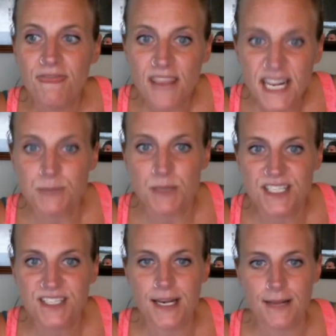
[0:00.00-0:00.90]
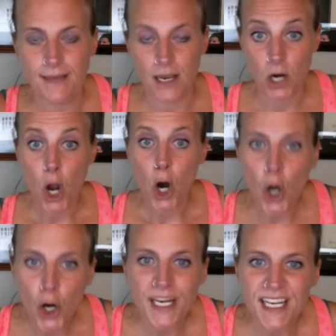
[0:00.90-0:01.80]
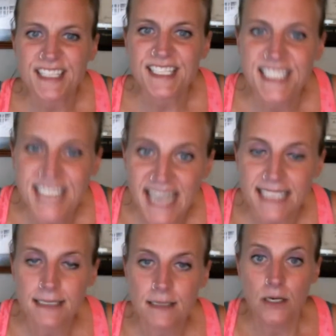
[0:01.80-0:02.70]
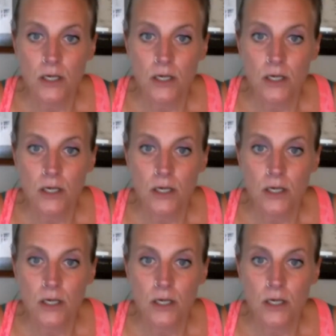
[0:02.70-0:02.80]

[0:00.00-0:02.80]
It's been sitting there on his desk.